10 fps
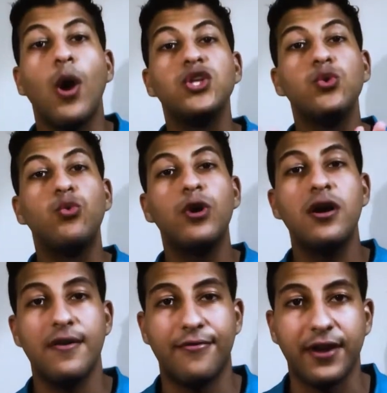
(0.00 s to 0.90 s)
What you
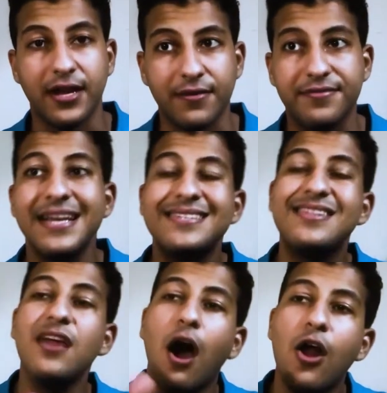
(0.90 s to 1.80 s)
were afraid of
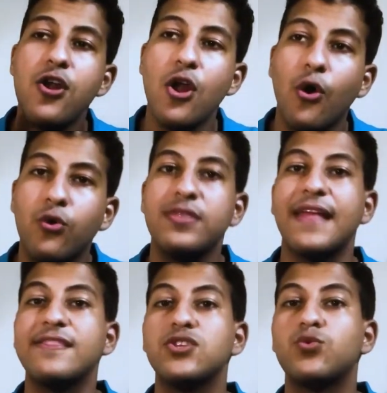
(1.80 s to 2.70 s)
is the
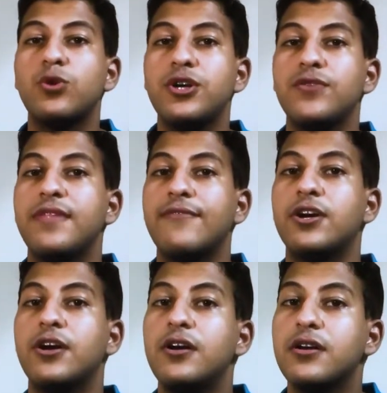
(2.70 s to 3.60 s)
unknown that this word you've
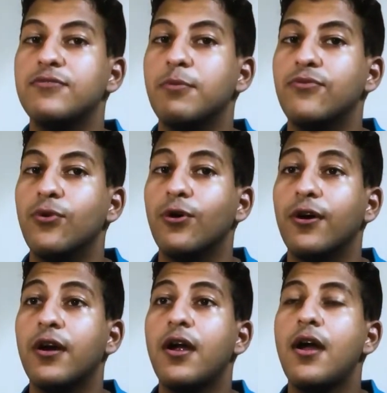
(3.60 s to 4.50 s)
never heard of
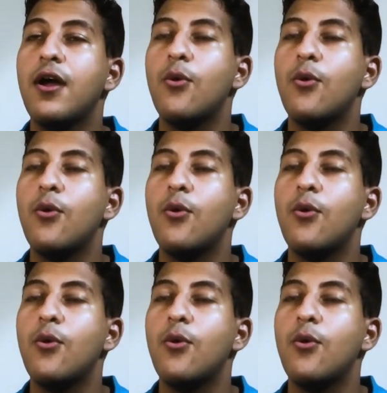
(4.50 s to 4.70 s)
before